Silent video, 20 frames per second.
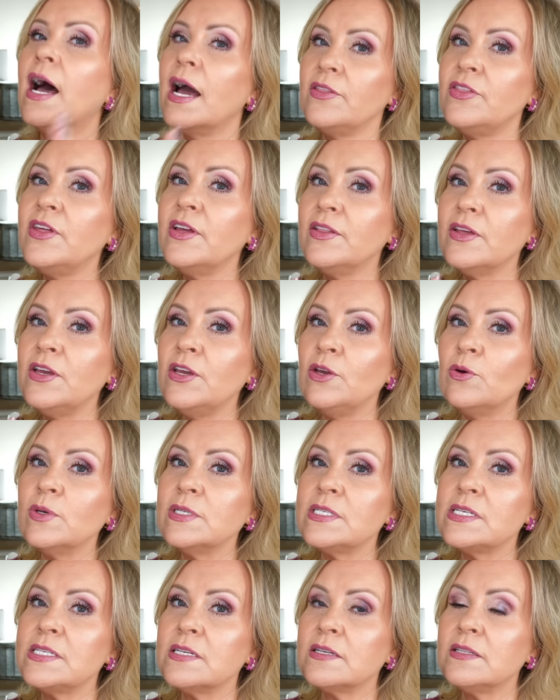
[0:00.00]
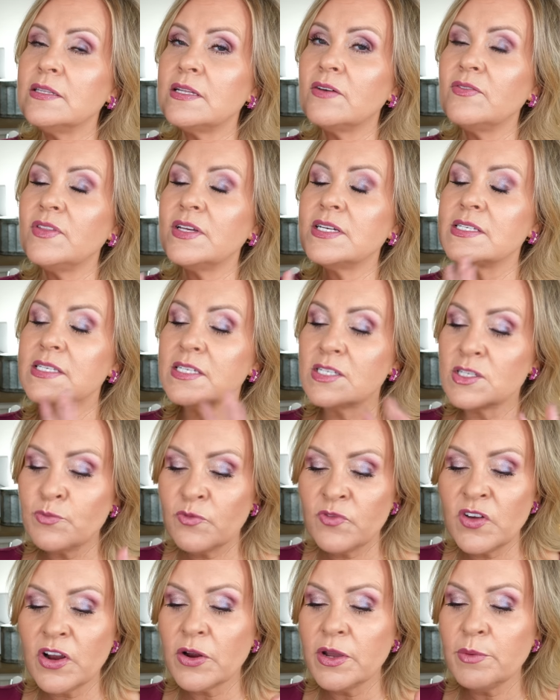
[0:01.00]
I think that you would still love this. It's
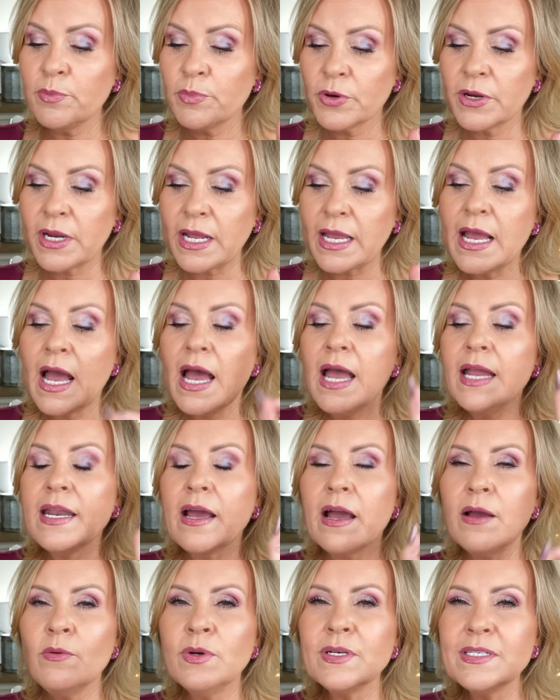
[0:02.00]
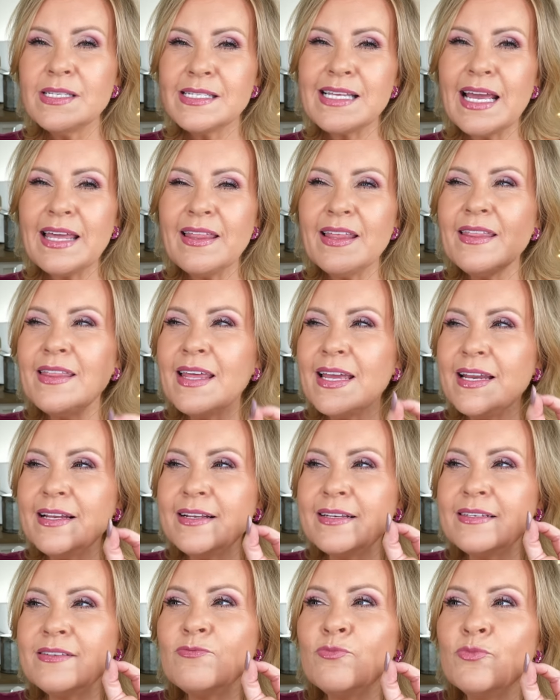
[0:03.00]
very pretty. Now, I will say that
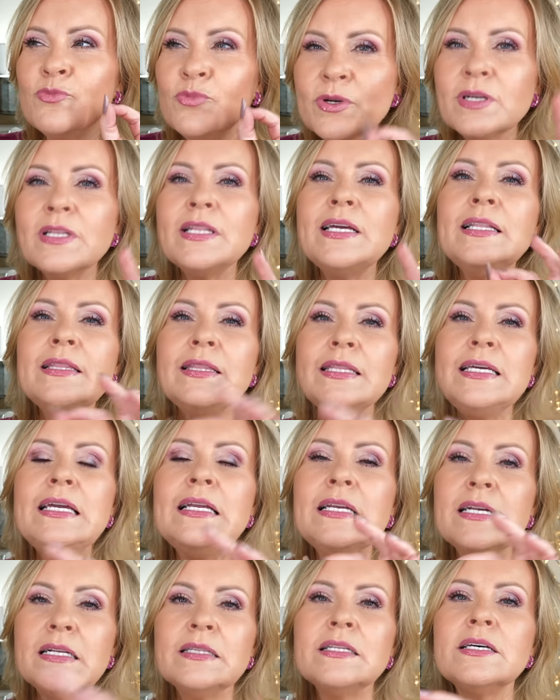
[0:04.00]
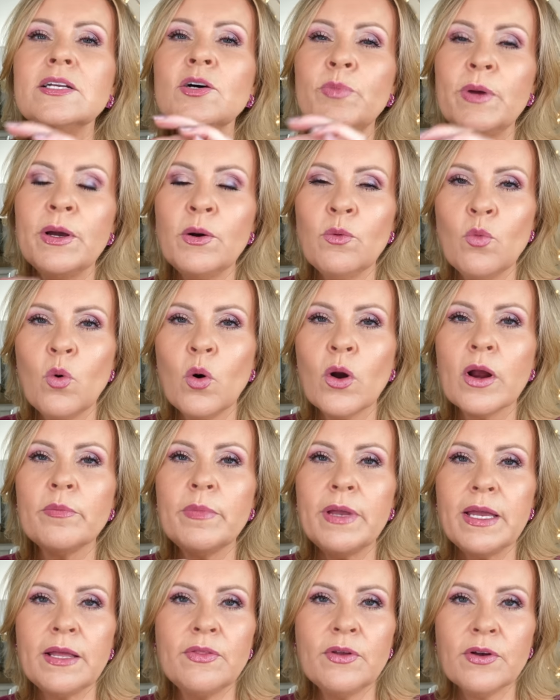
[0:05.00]
they really lean a little bit warm
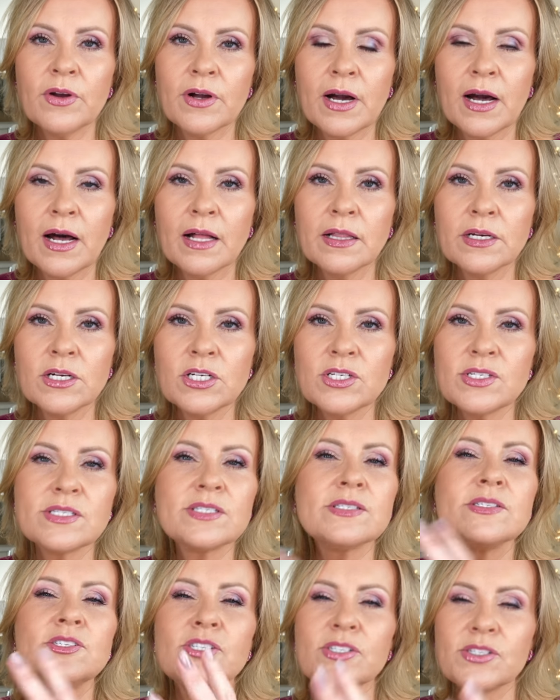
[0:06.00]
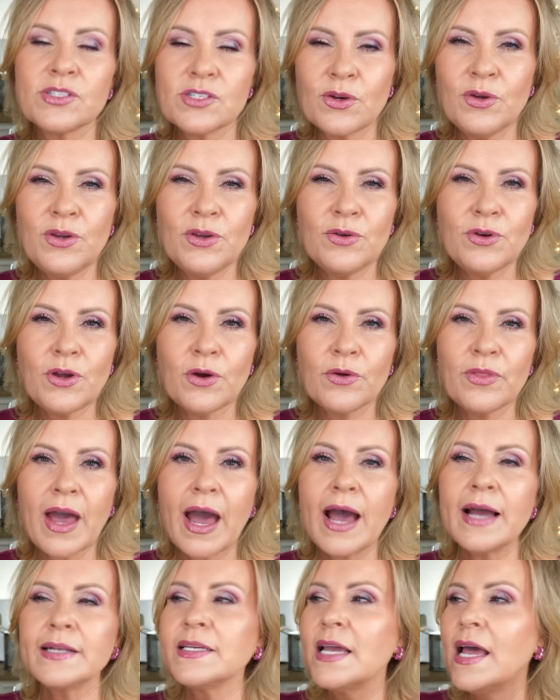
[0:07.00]
in their colors, just so you know
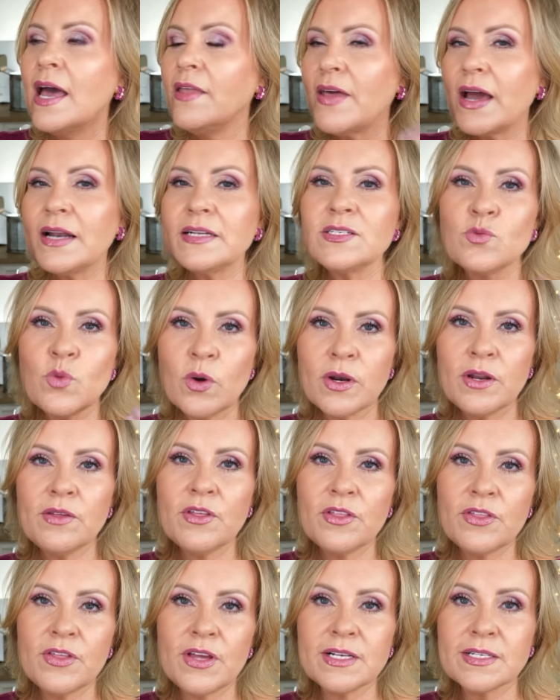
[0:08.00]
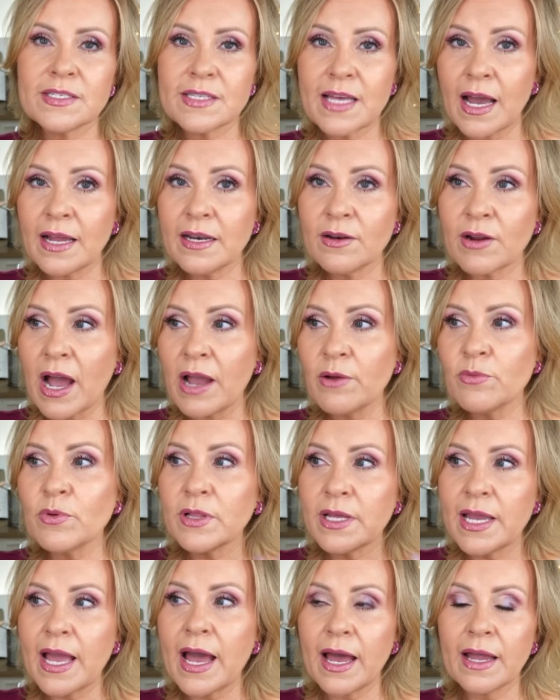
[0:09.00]
that. That is one of the things that I
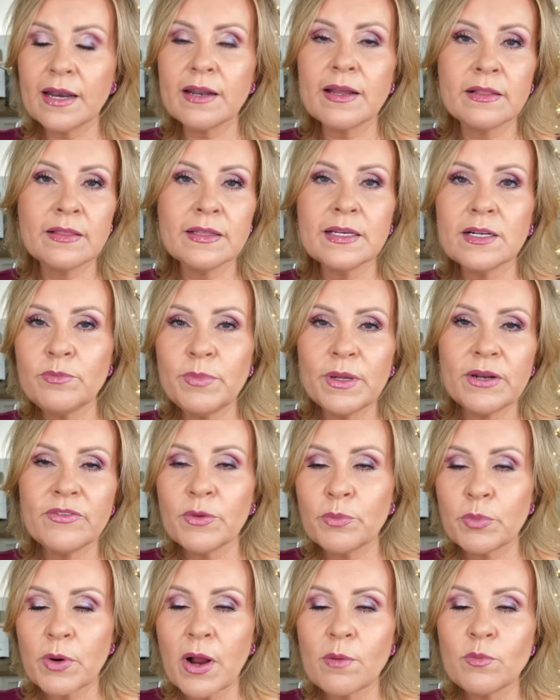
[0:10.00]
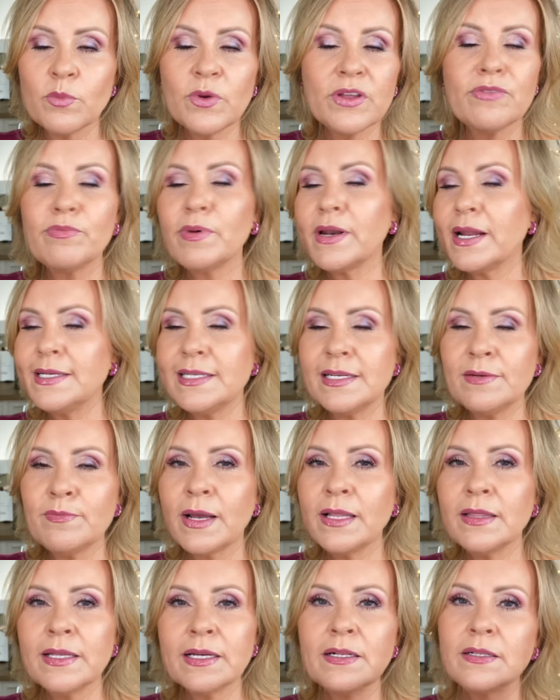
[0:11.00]
really had a little bit of a problem with, but I did
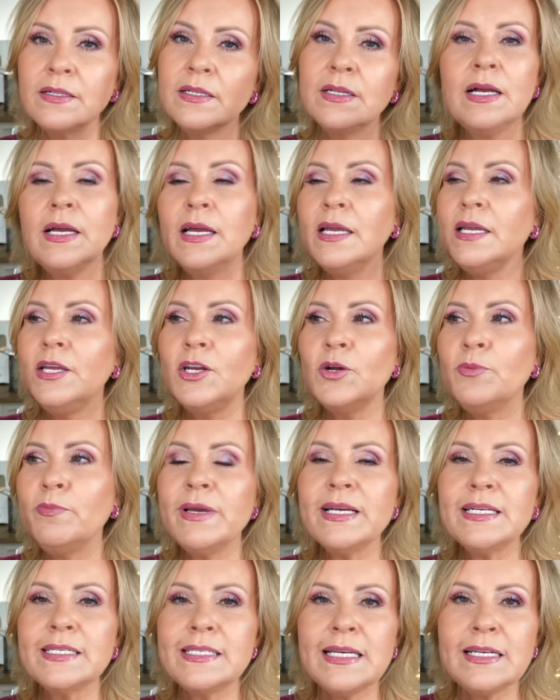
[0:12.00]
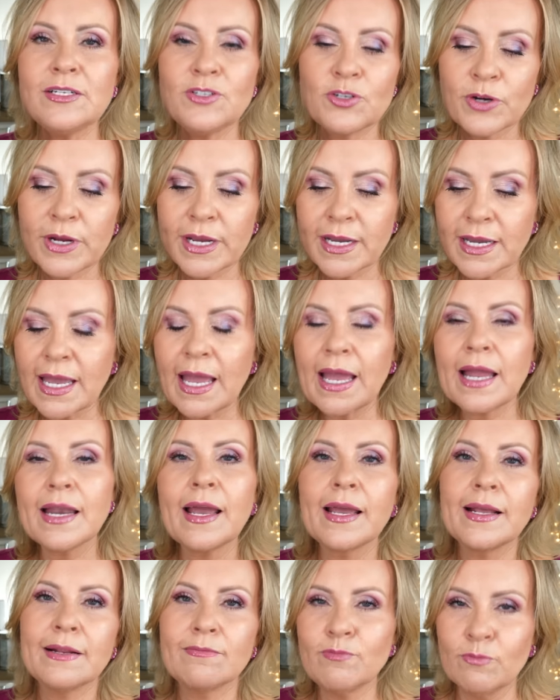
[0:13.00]
my little, you know, mixing trick, and
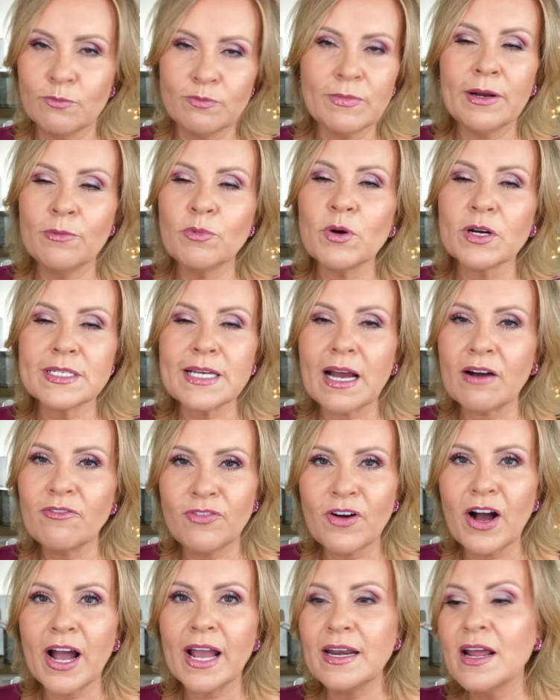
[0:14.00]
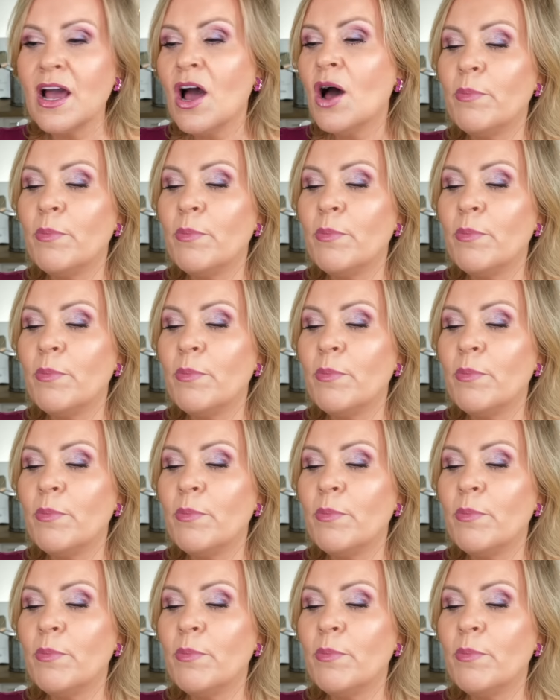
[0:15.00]
I, it worked out fine.